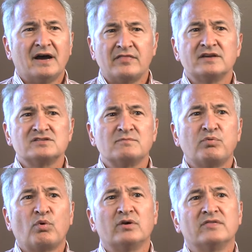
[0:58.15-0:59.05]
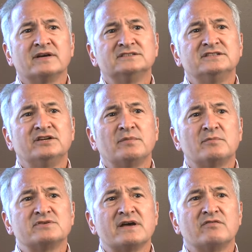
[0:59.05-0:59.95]
I think it's important that senior
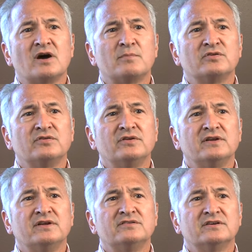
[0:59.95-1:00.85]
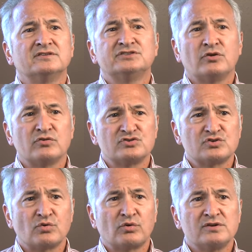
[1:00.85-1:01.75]
members have an opportunity to share their
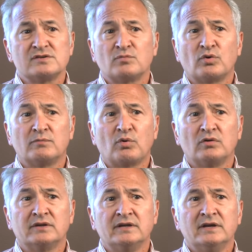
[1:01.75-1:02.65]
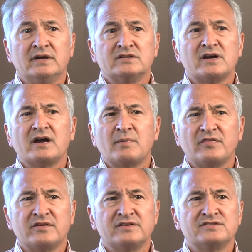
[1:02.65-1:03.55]
stories and more importantly, talk about
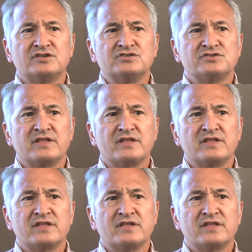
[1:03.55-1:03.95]
the decisions